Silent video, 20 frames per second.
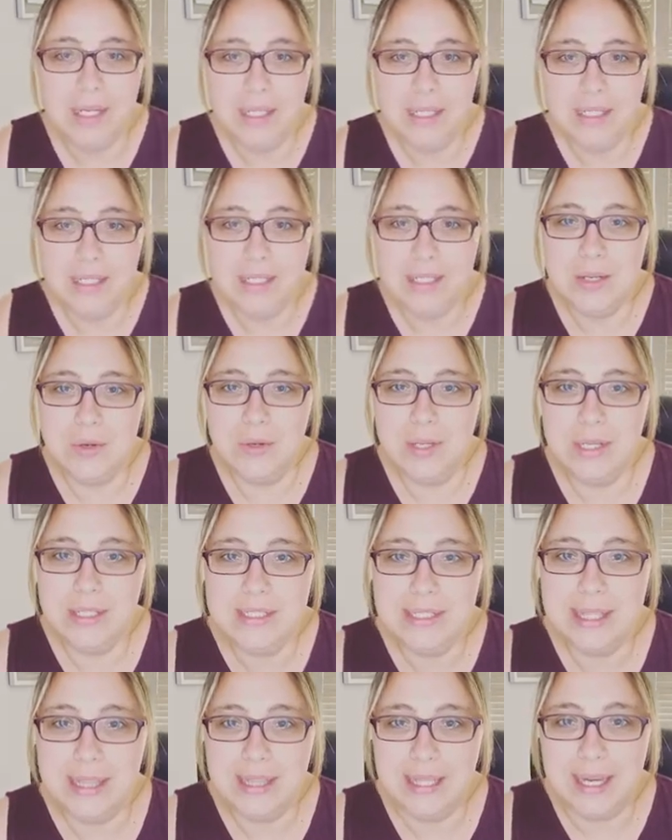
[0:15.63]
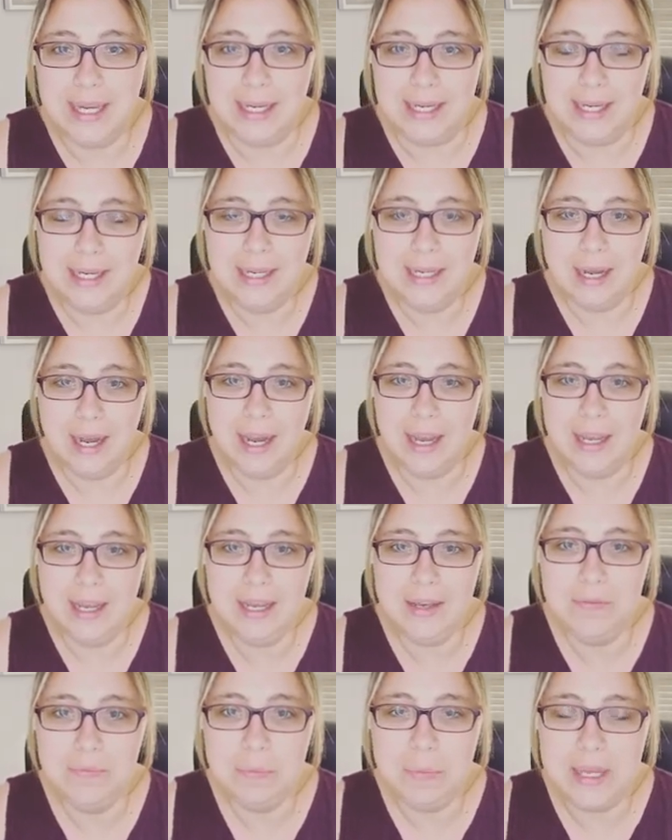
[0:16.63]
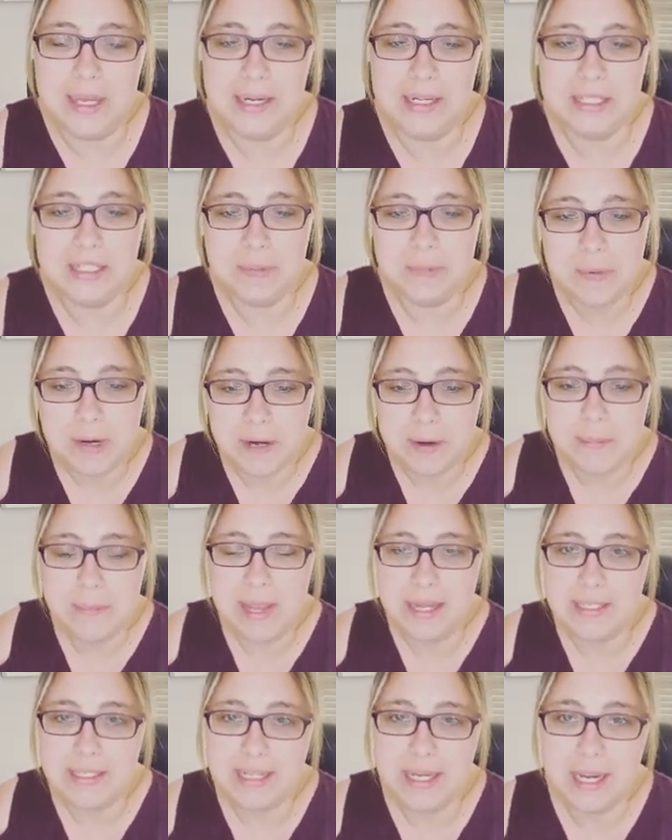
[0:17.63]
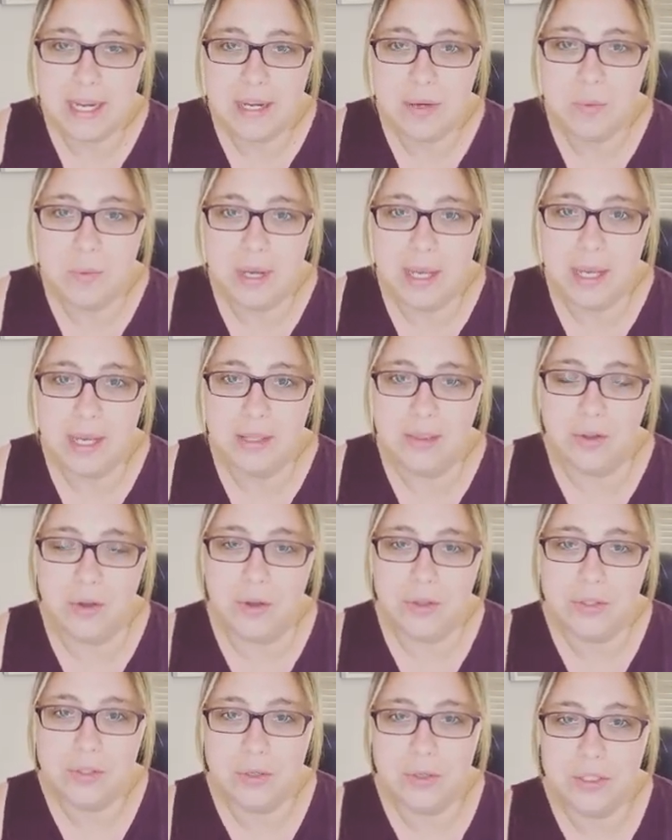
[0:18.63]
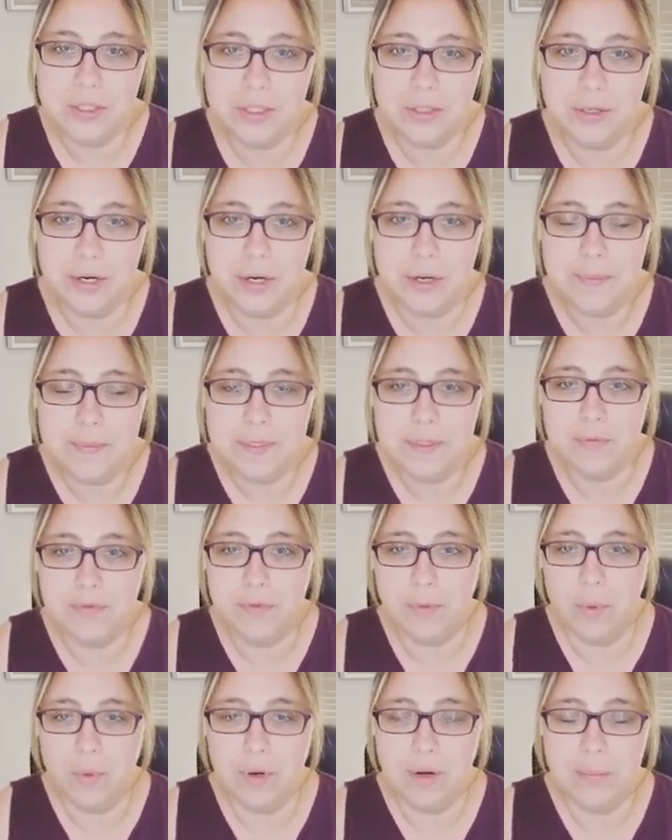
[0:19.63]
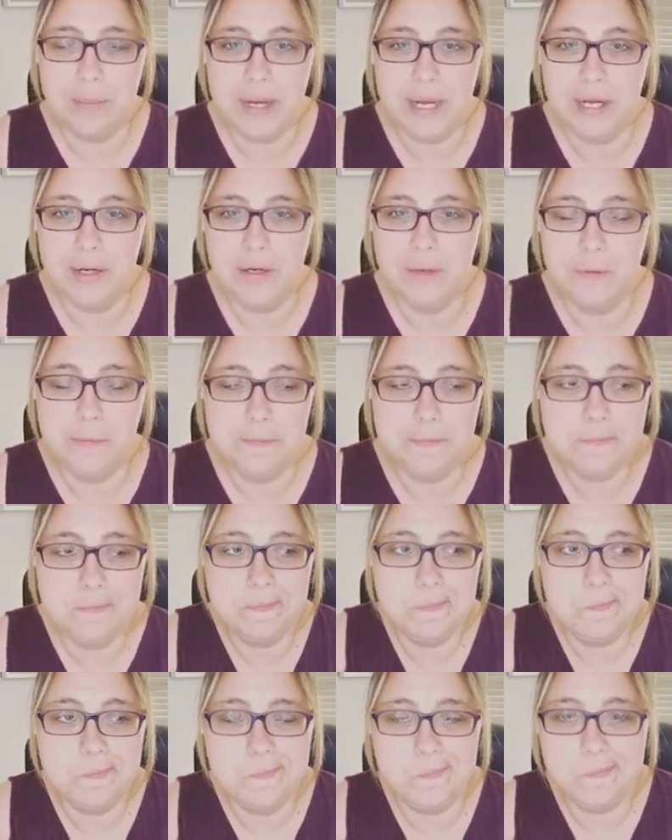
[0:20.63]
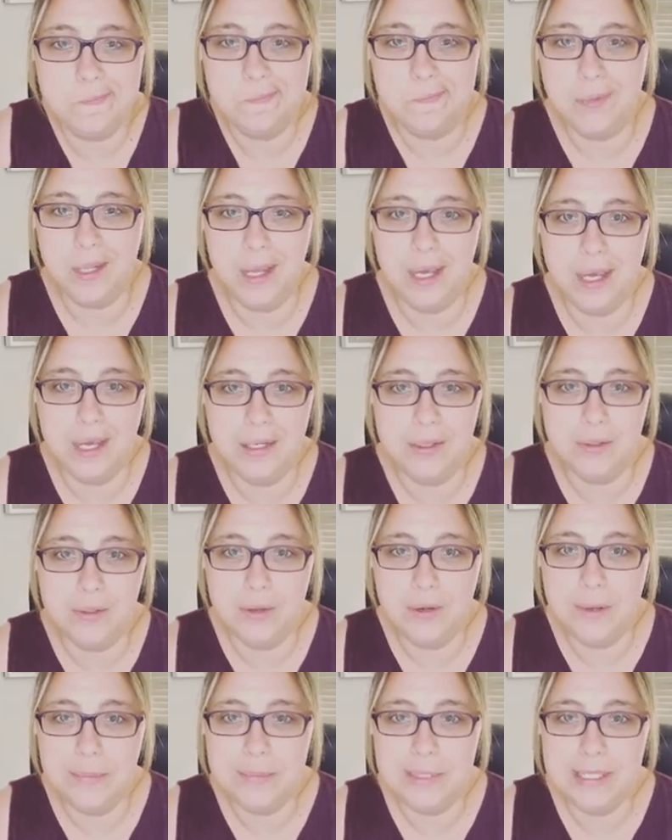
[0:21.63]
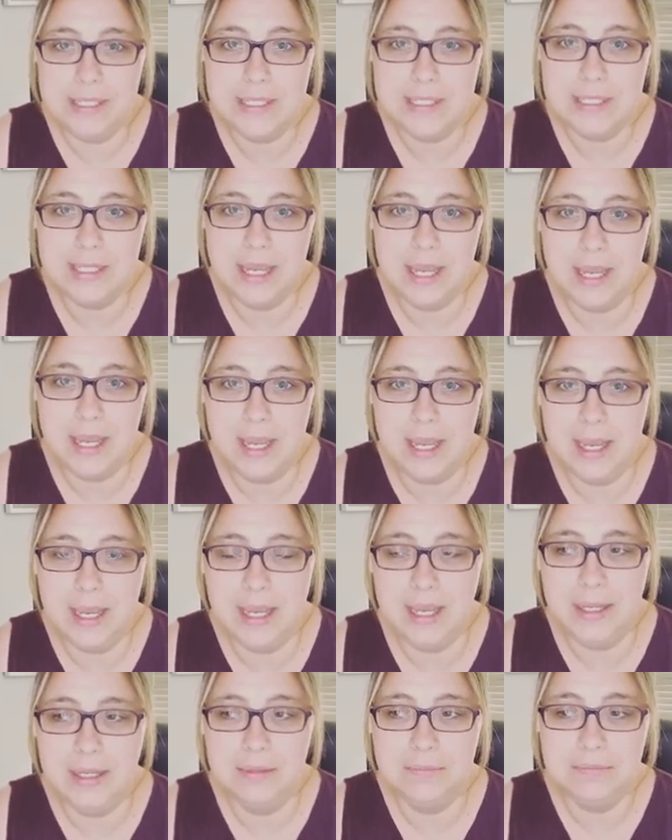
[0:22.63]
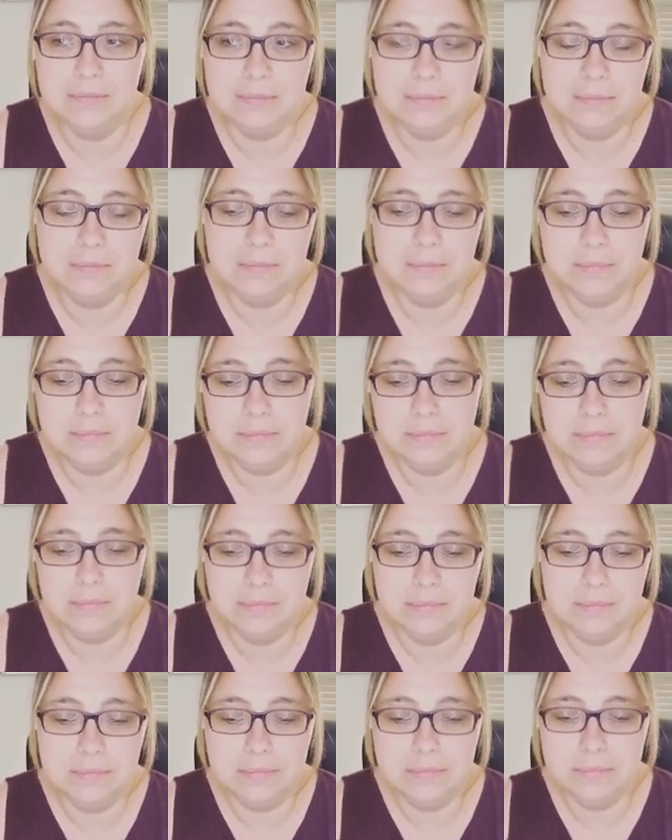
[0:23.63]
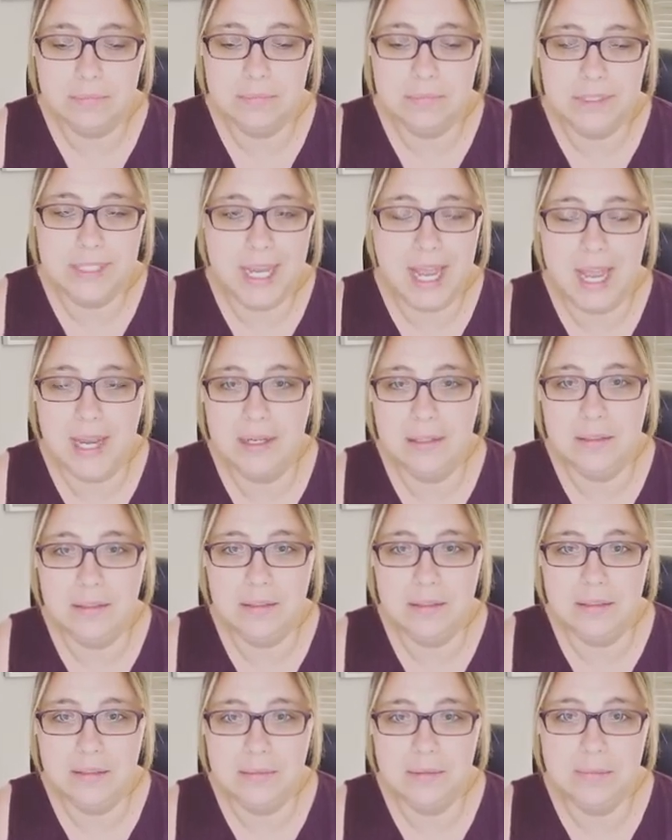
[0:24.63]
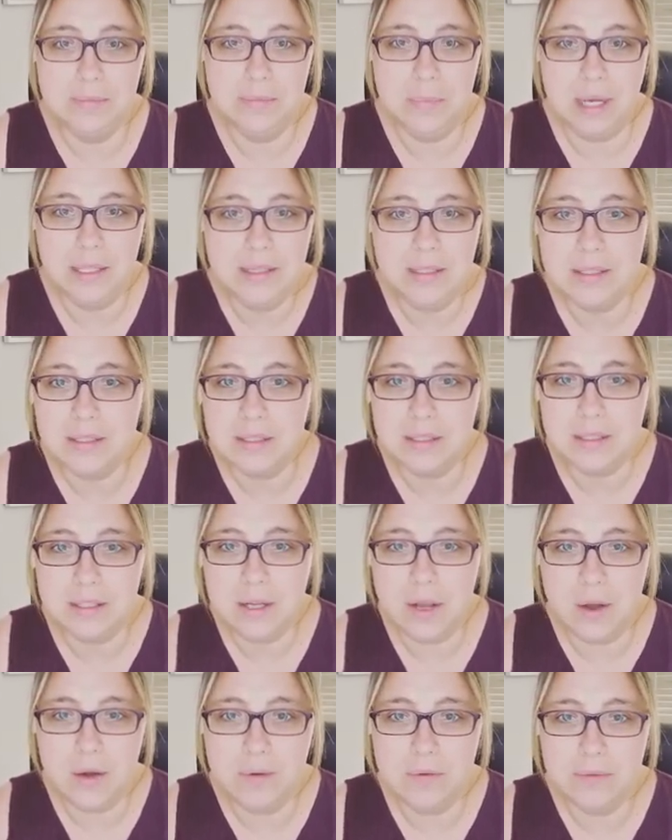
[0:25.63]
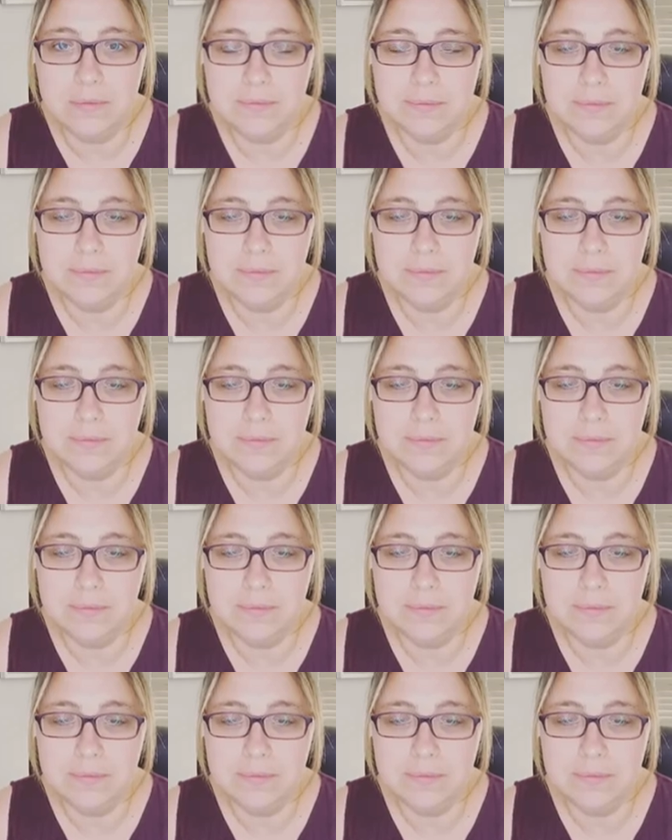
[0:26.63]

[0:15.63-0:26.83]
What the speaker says: So here's the thing. I have been experimenting with all sorts of groups for about, I'm going to say 10 months or so,